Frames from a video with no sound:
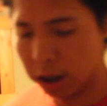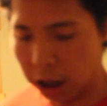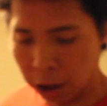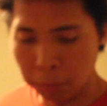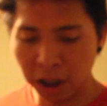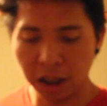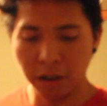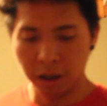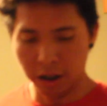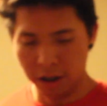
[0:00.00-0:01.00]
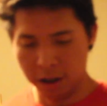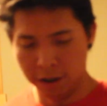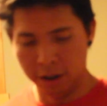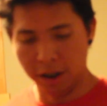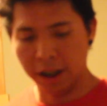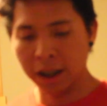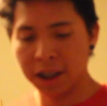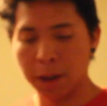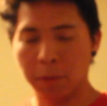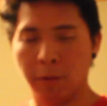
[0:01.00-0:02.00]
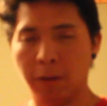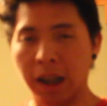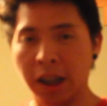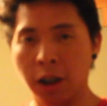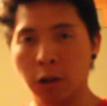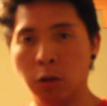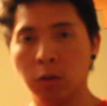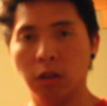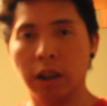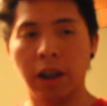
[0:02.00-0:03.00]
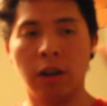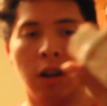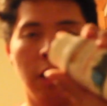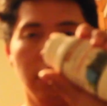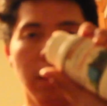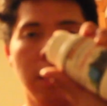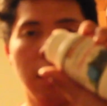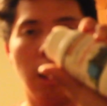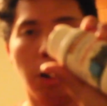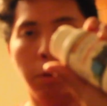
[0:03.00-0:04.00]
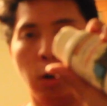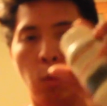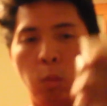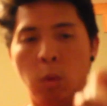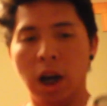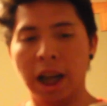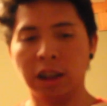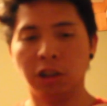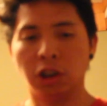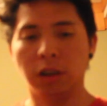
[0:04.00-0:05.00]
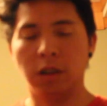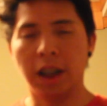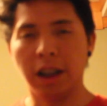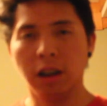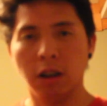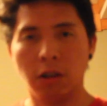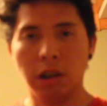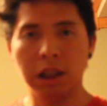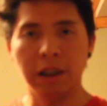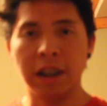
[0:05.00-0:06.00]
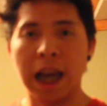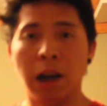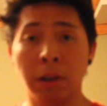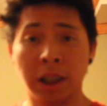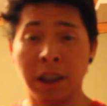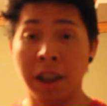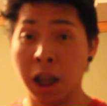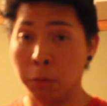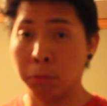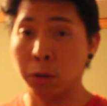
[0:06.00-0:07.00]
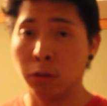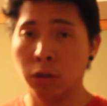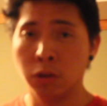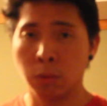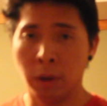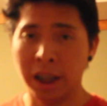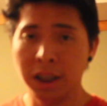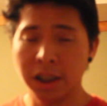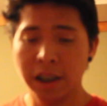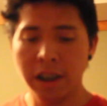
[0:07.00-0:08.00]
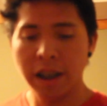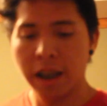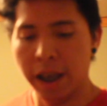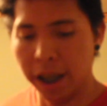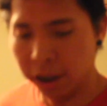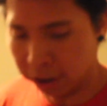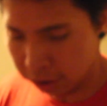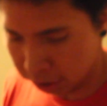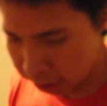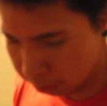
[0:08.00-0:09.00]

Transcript: I'll make a in-depth video later on about why you should take chlorella and how it can help you lose weight and